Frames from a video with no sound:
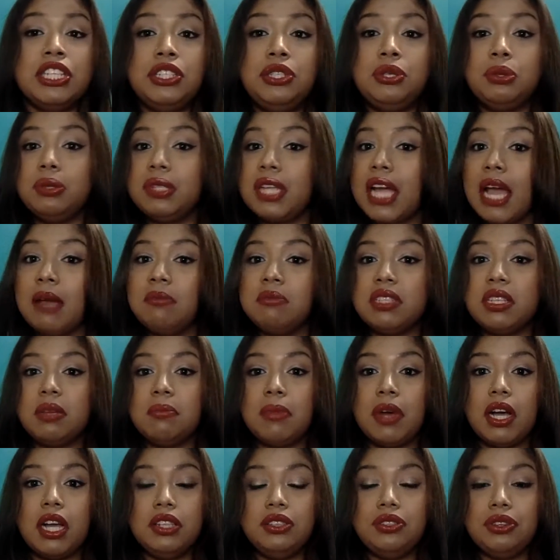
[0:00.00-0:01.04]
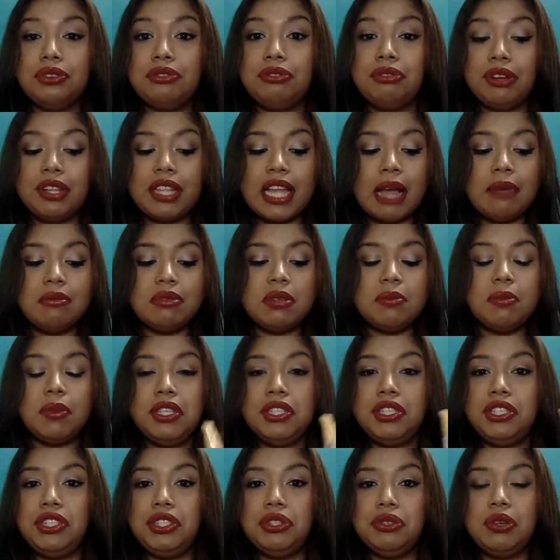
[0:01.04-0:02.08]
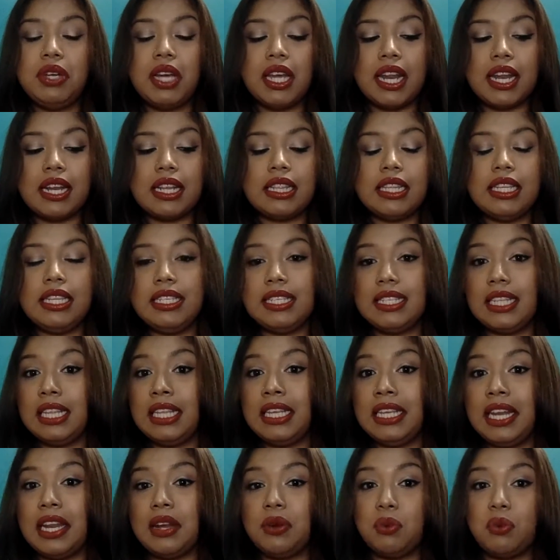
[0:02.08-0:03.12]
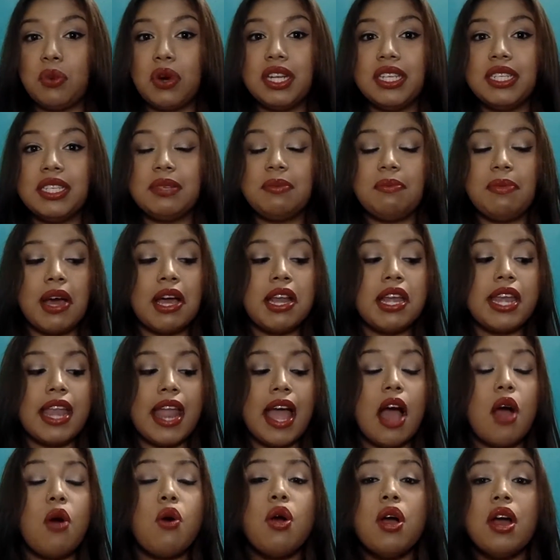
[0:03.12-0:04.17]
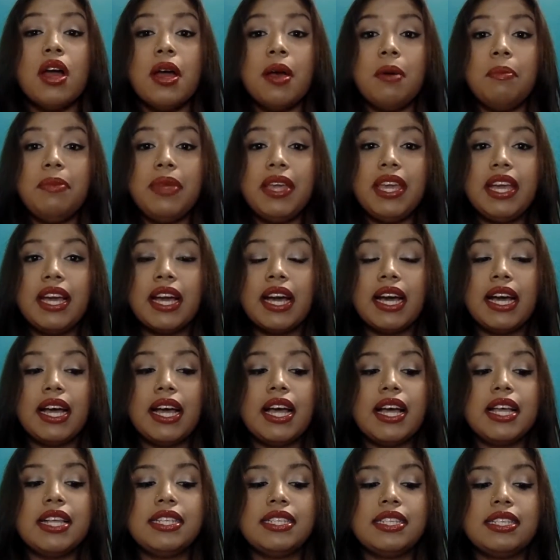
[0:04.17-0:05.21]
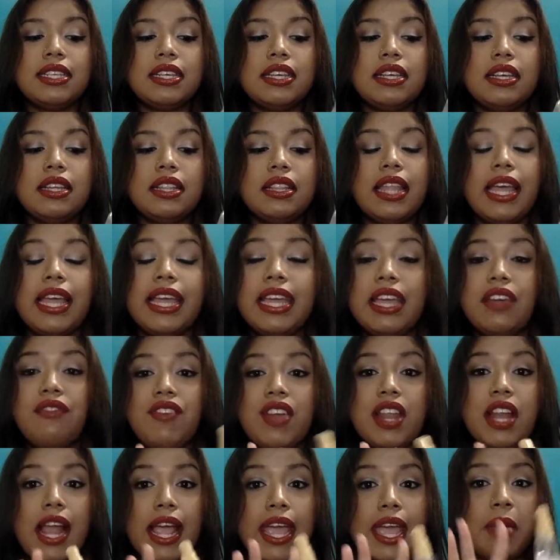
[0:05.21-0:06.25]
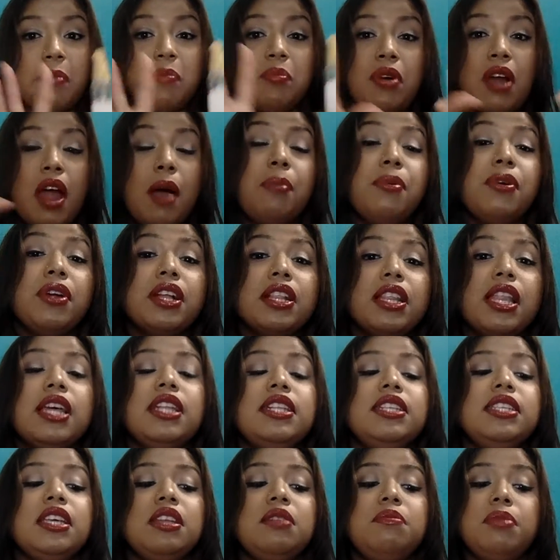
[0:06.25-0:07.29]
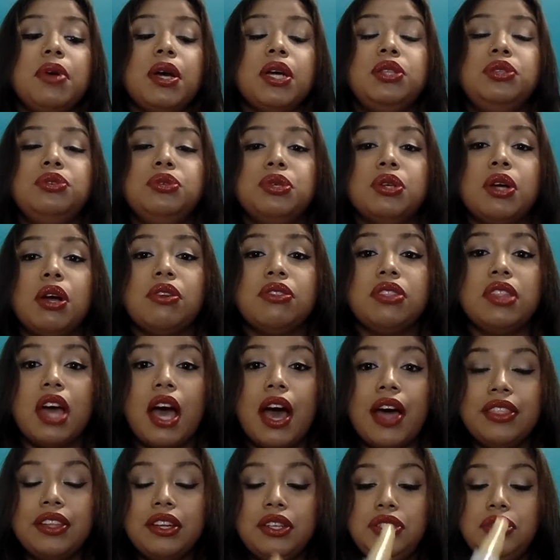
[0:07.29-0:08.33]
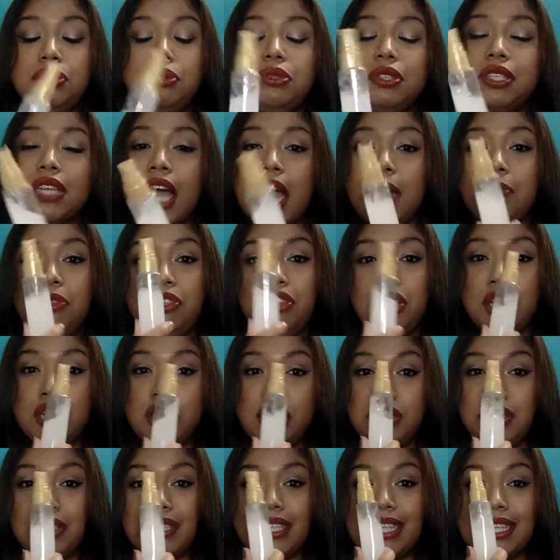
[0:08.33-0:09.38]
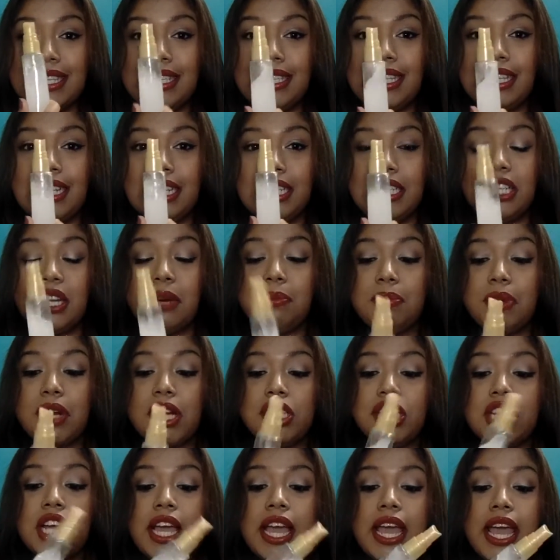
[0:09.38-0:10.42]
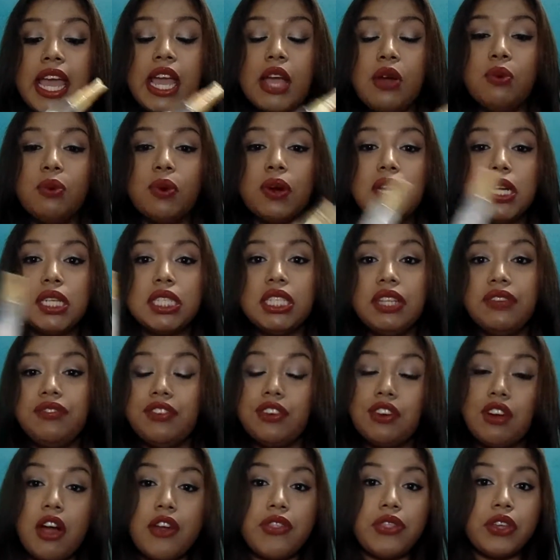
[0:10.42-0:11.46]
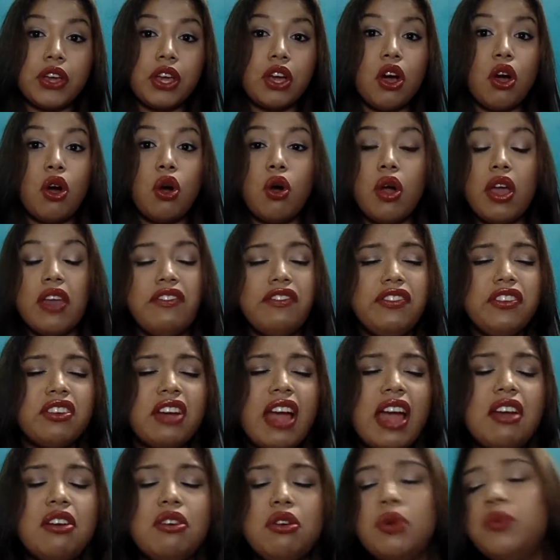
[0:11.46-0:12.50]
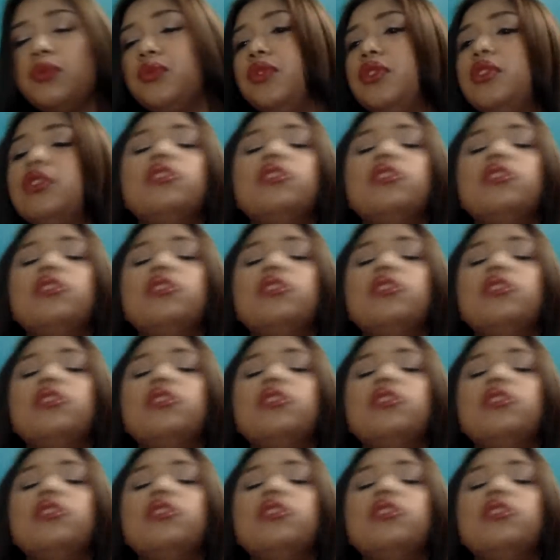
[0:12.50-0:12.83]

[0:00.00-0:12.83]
2 times a month or 3 times a month, you can at least clean it once a month now, because like give it like a proper cleansing. But throughout the other 2 times, you can use this to clean your brush. It works if you're on the go, if you're, I don't know,